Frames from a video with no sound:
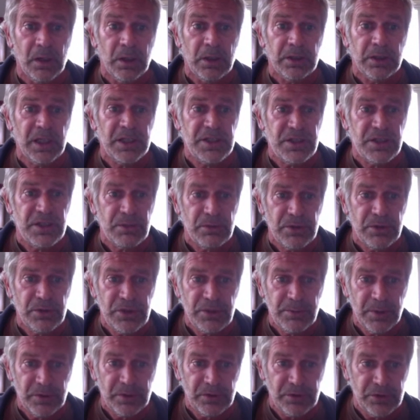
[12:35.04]
Okay, so what you
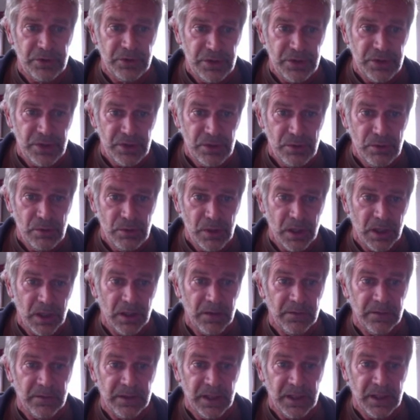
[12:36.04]
should be able to do
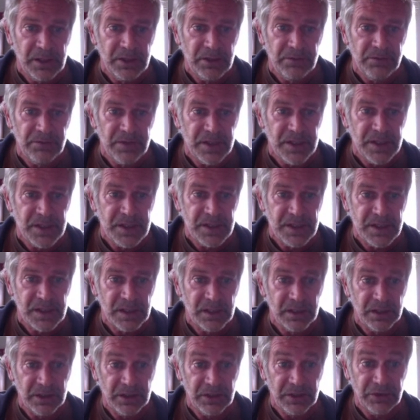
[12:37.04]
at the end of
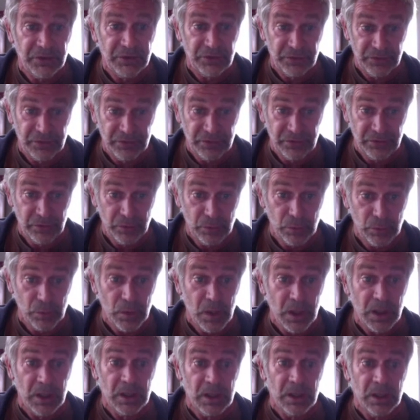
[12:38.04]
this is to
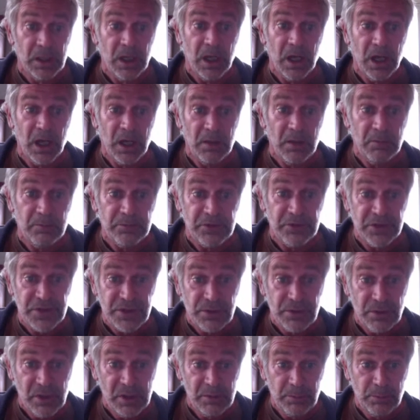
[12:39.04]

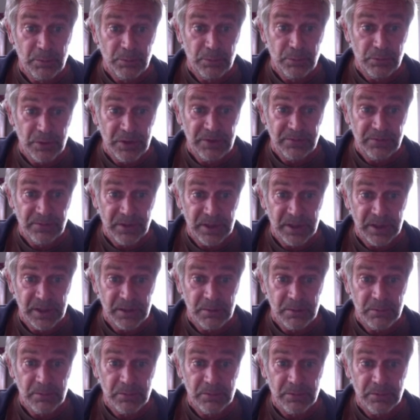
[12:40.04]
describe briefly
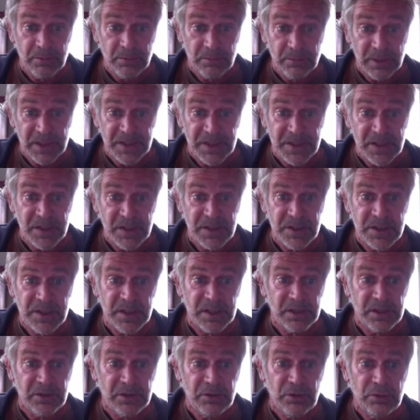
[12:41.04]

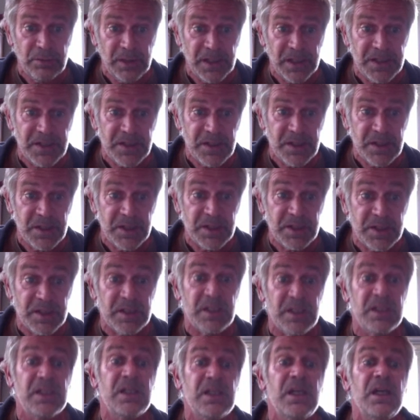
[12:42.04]
plasticity,
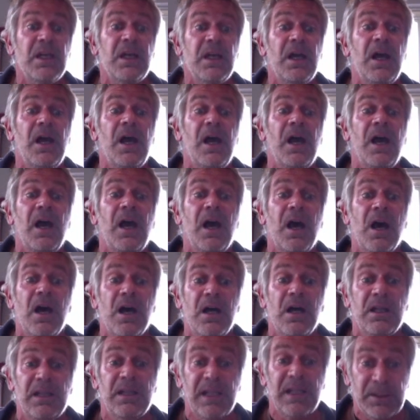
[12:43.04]
neuroplasticity,
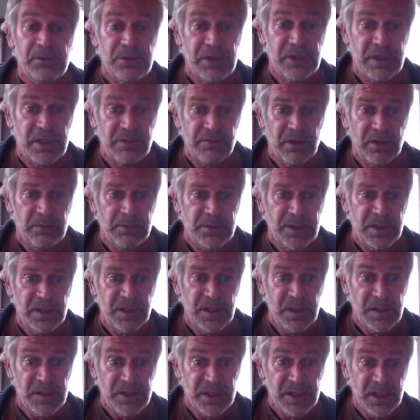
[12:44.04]
language development in
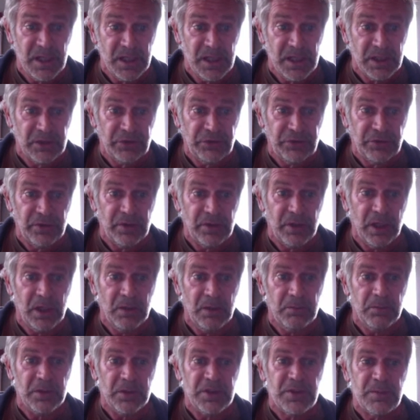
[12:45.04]
insects,
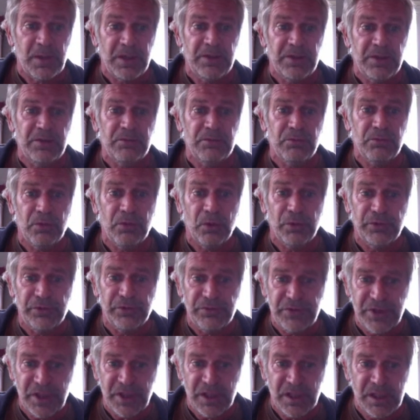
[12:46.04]
explain the roles
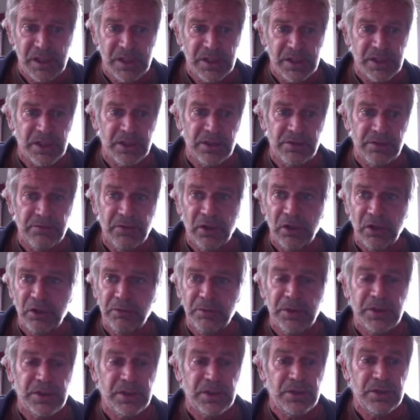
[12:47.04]
of genes in the
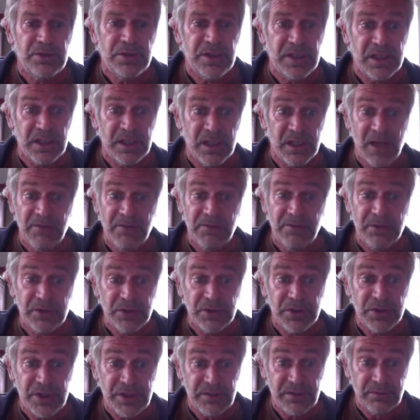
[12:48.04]
environment, use the
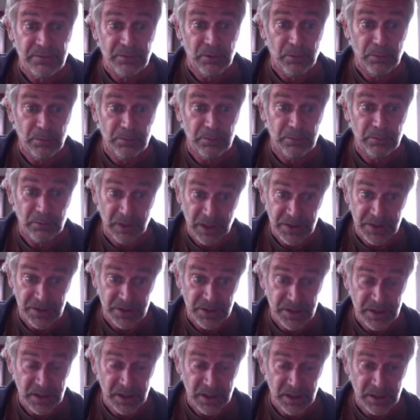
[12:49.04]
evidence from, as
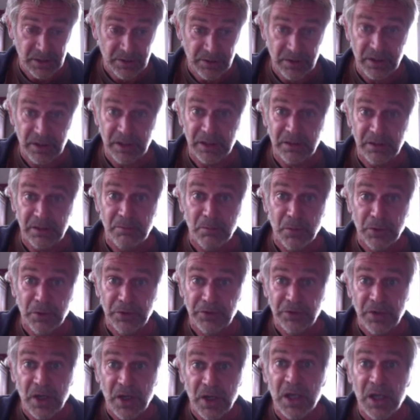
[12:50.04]
I said, the
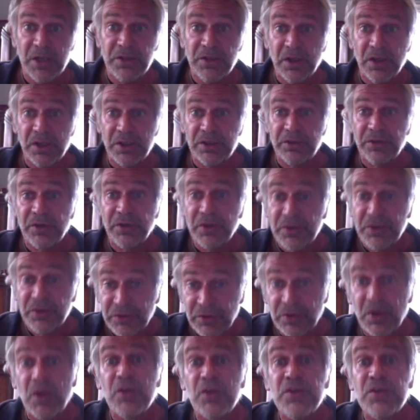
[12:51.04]
mono and
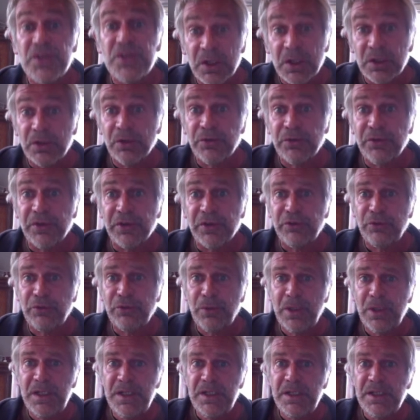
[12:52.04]
dizygotic
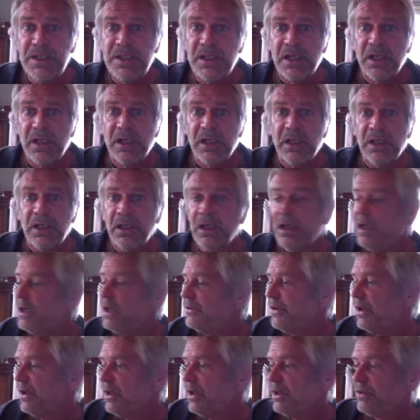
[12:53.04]
twins,
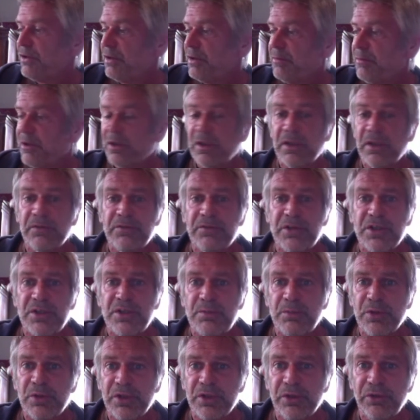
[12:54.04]
the diagram like I've
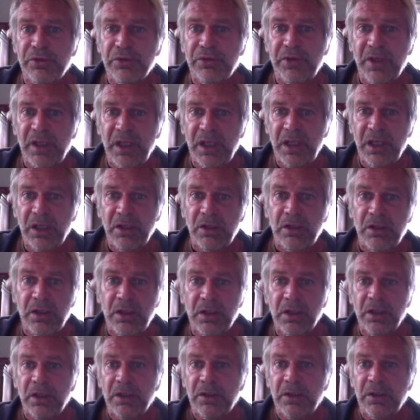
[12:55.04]
just produced here
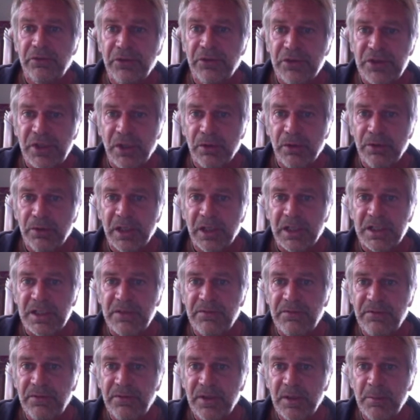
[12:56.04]
to show negative
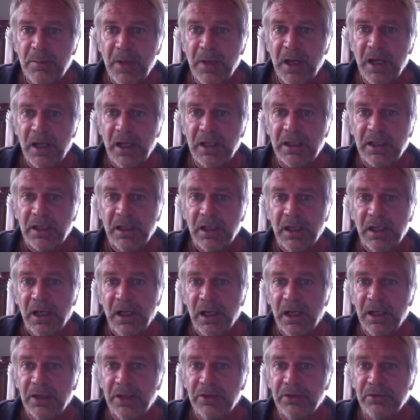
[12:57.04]
feedback
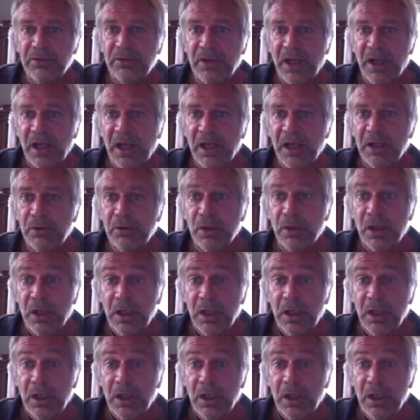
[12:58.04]
and how